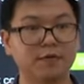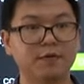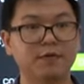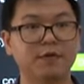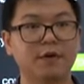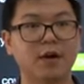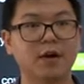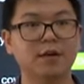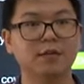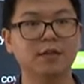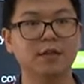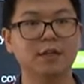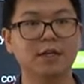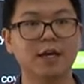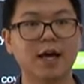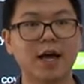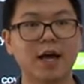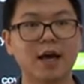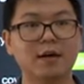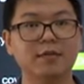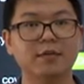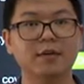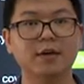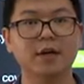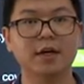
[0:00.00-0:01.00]
front
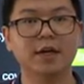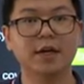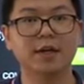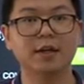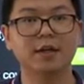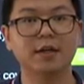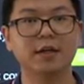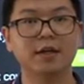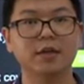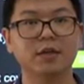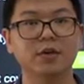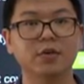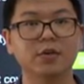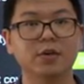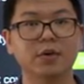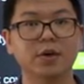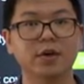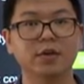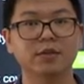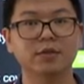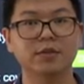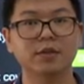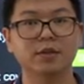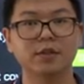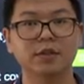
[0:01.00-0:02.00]
cover, and you
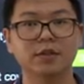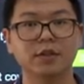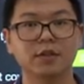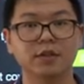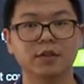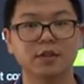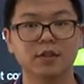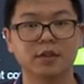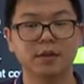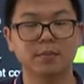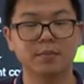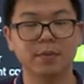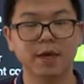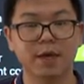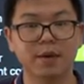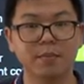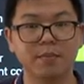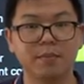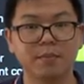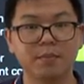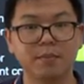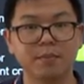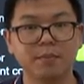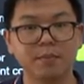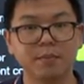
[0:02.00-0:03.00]
will see the
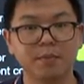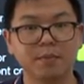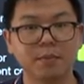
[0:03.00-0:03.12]
main